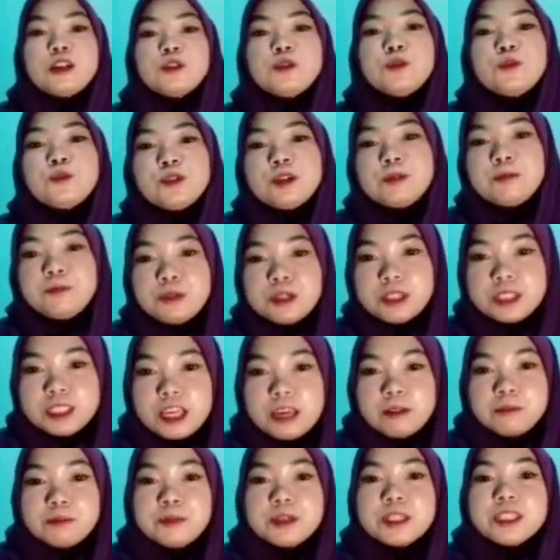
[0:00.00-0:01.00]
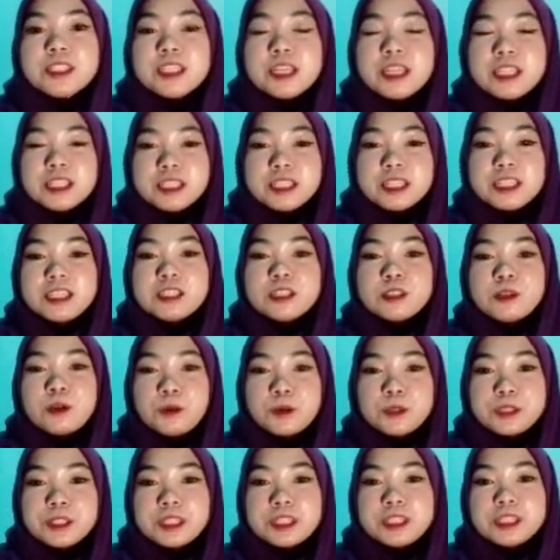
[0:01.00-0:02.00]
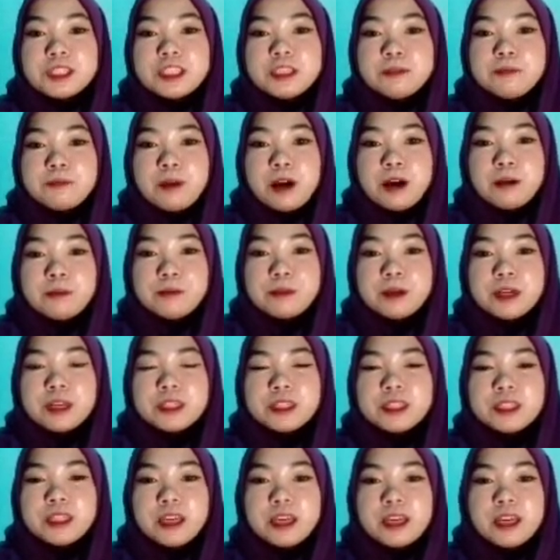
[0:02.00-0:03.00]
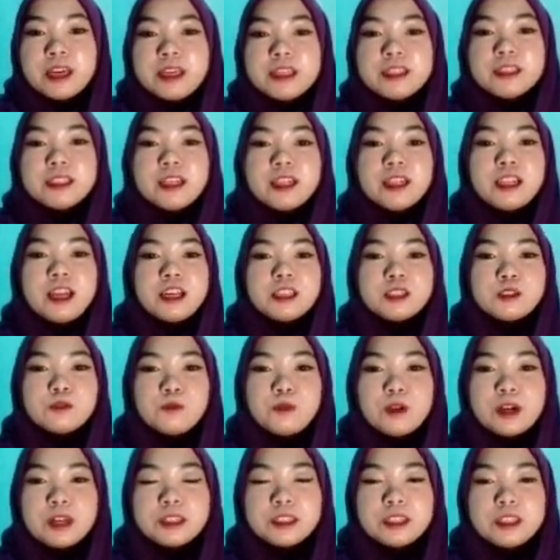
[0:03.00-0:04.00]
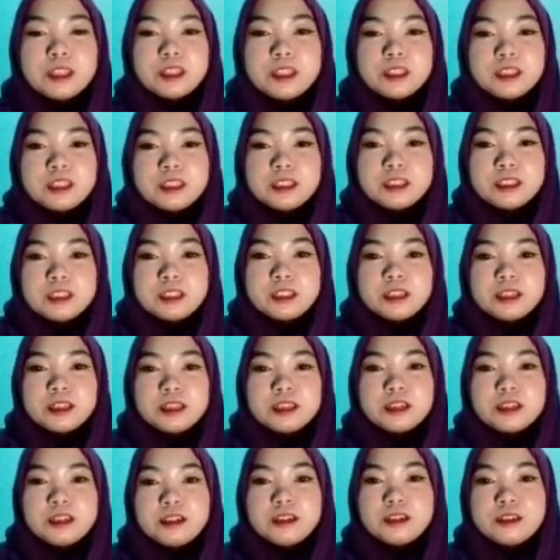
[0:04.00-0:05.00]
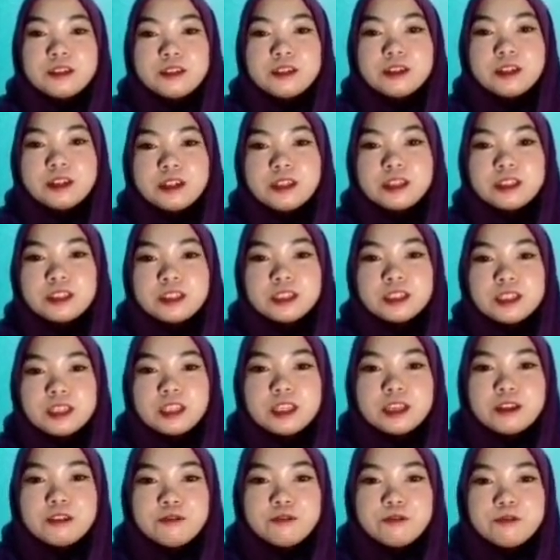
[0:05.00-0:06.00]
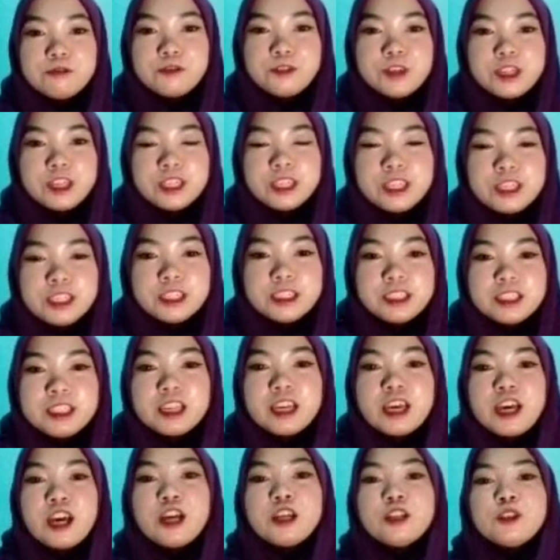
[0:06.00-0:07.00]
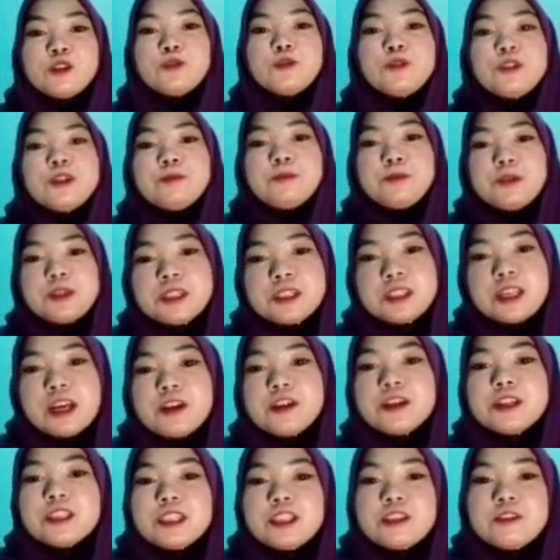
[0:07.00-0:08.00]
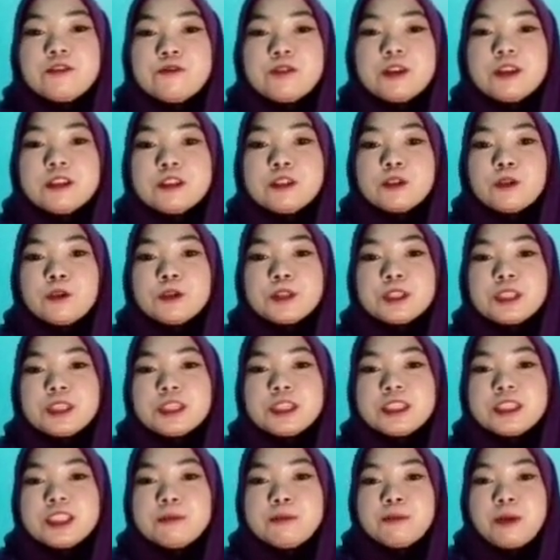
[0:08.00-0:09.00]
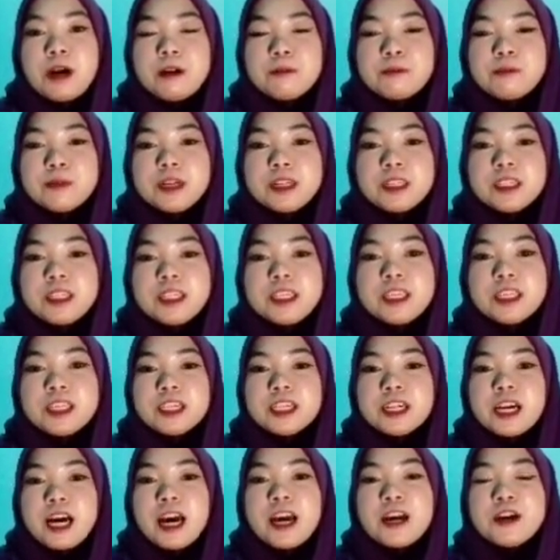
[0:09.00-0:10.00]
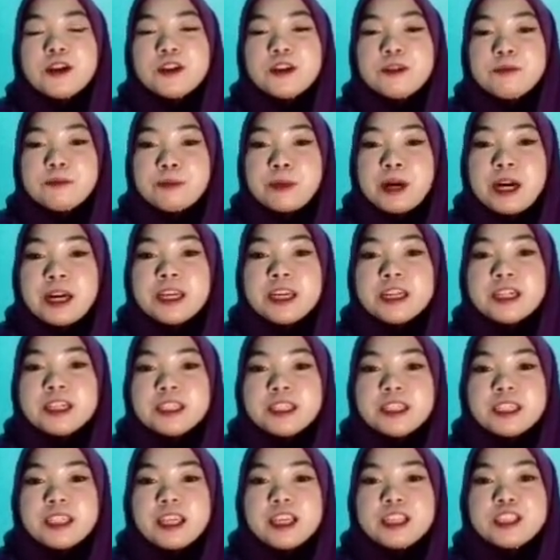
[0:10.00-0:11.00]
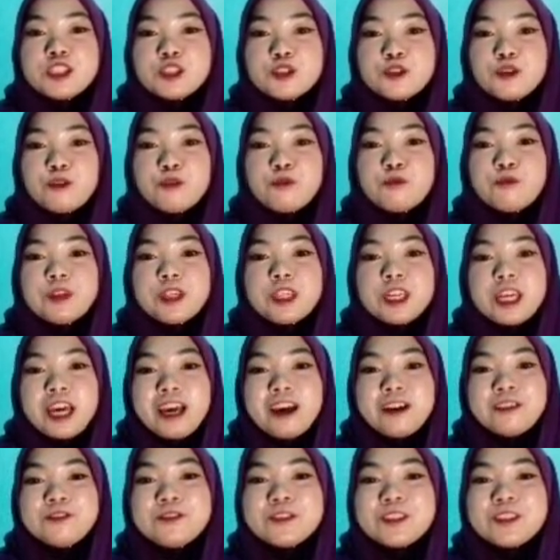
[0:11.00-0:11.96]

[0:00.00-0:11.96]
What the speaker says: to represent purchasing sources department, and the last one is the receiving, to represent receiving sources department. Here I remind again, so we have